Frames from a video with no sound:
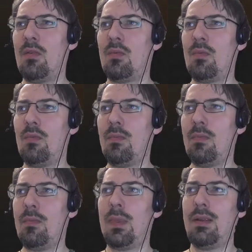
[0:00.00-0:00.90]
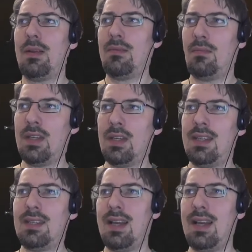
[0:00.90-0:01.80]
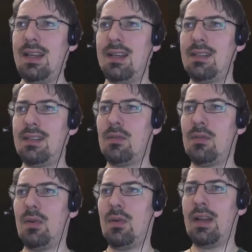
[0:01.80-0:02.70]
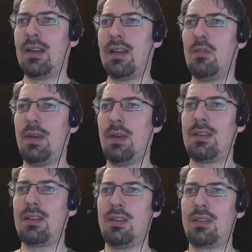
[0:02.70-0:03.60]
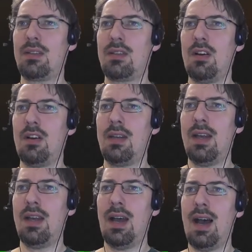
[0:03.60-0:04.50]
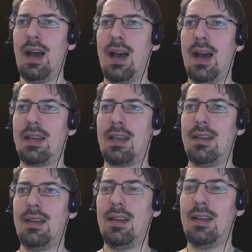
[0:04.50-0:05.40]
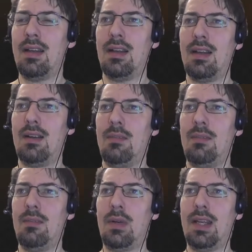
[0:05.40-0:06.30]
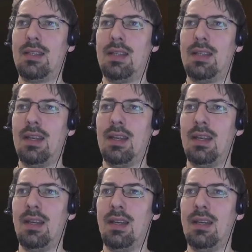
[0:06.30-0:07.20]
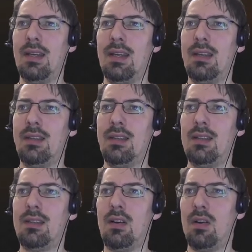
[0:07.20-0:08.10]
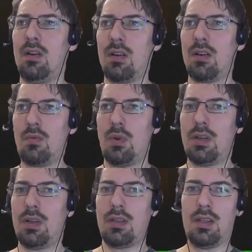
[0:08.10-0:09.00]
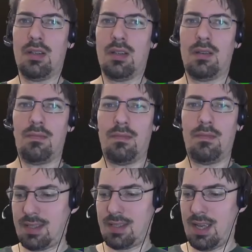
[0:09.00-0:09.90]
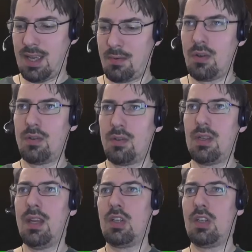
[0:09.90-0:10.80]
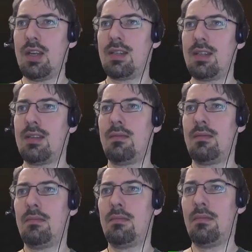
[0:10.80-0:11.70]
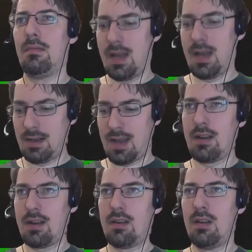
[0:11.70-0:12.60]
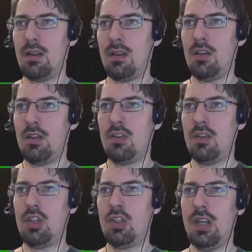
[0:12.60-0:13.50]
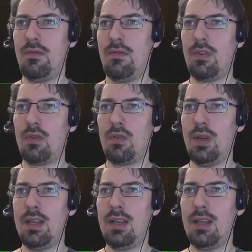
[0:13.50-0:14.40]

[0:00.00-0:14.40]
with this alias, when I go back to this comment, I can replace this awkward escape codes just by the letter G for green, and then